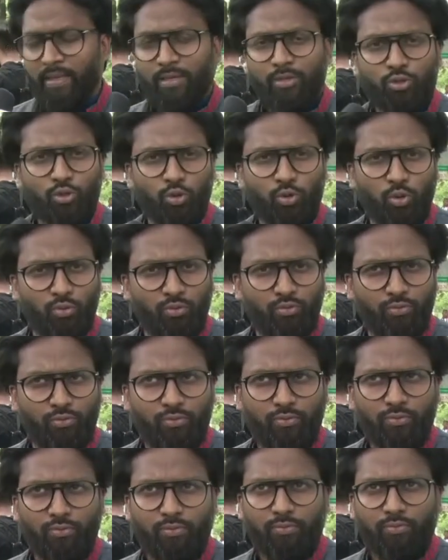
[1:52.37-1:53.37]
So
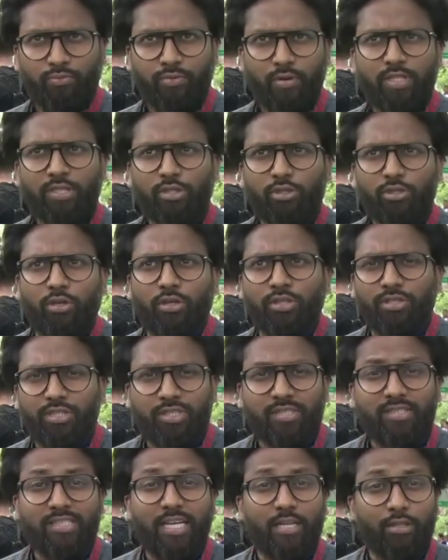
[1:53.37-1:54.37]
first torch
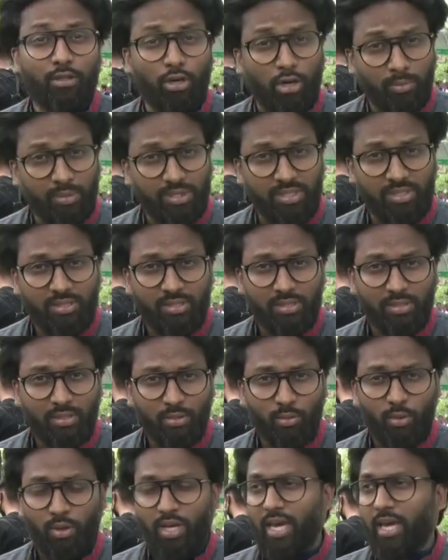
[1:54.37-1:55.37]
is St. Thomas
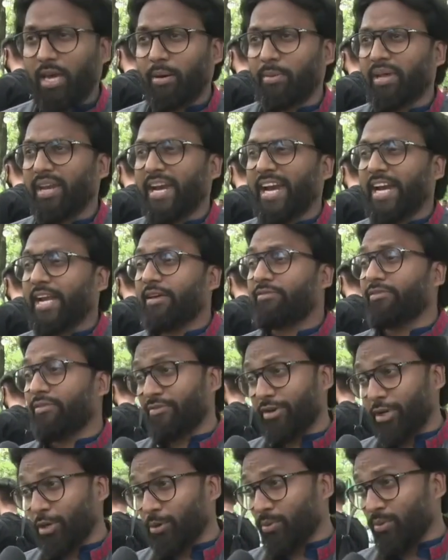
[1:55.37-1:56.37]
who came in AD
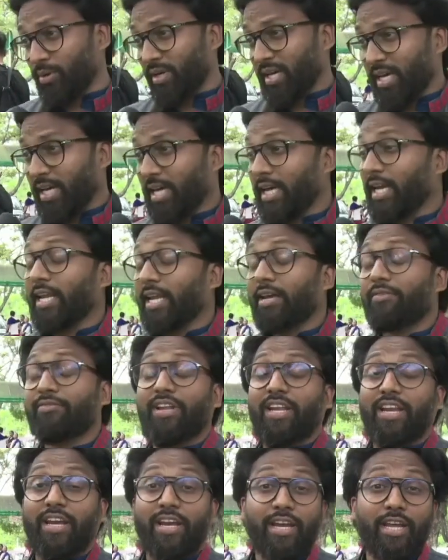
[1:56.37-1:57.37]
52. He
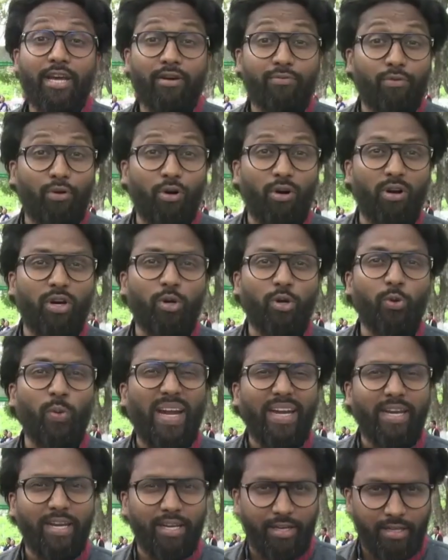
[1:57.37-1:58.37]
lived in India for
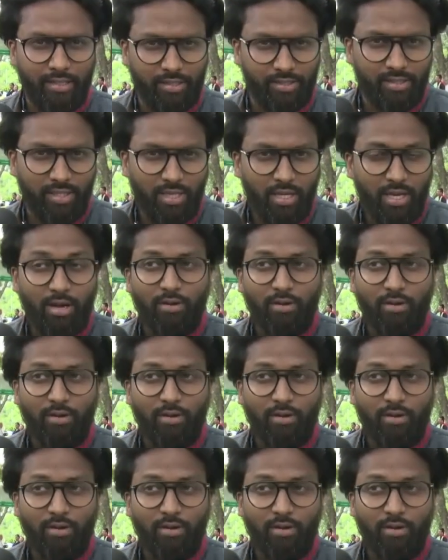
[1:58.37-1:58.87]
20 years.